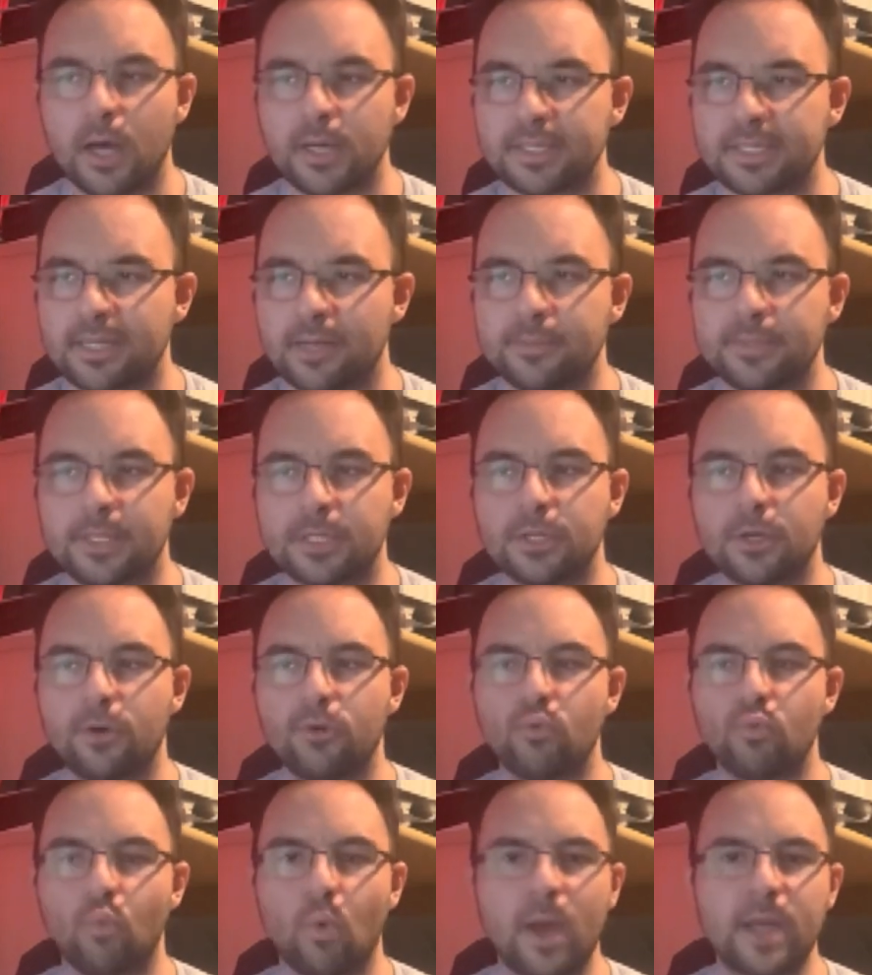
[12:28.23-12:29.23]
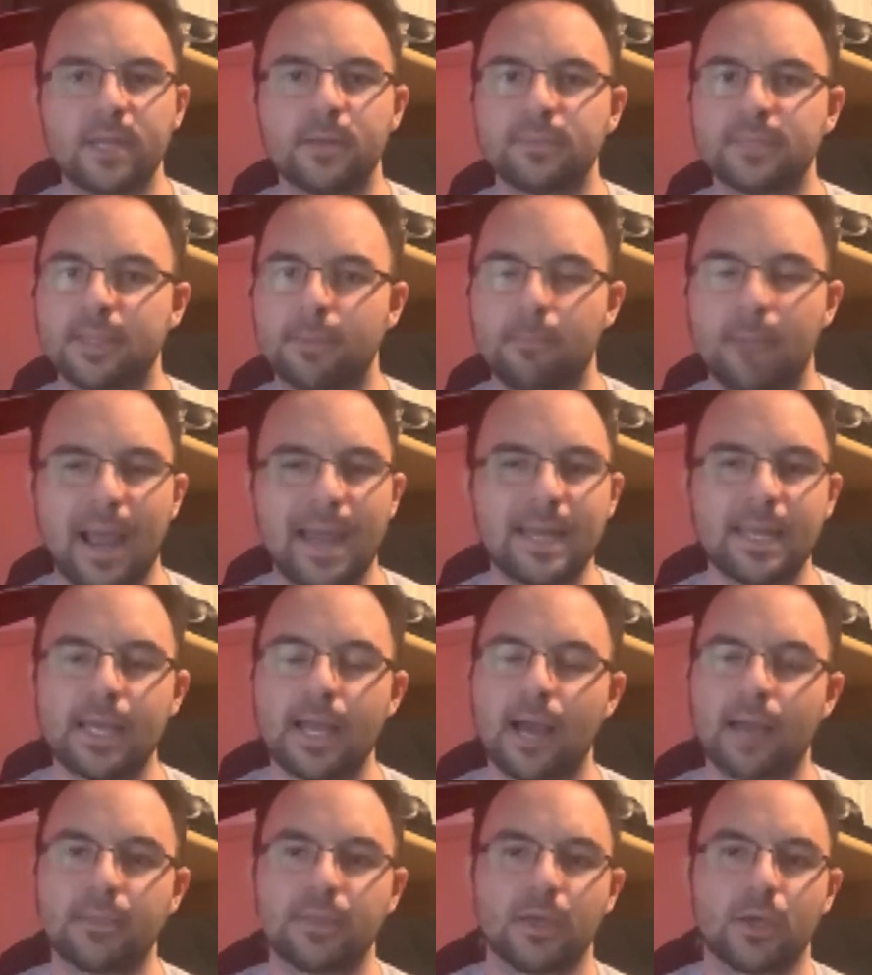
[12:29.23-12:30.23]
Substitude, Windup,
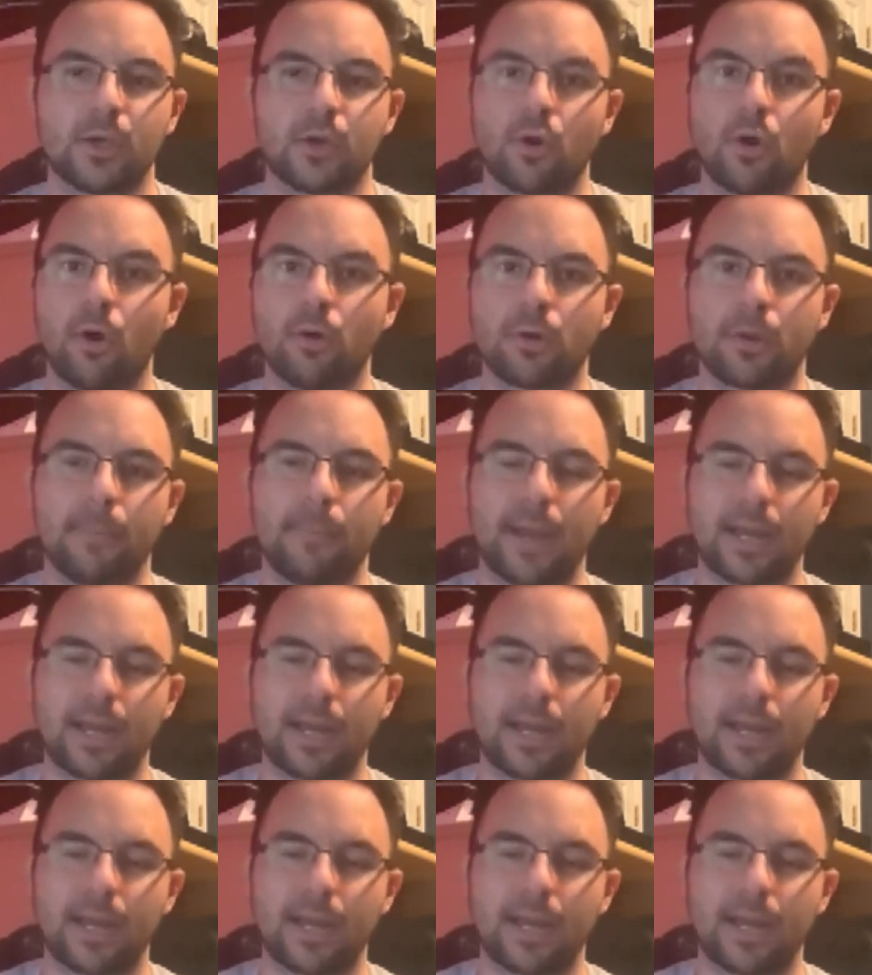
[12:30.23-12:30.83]
Zenmighty, I think could all come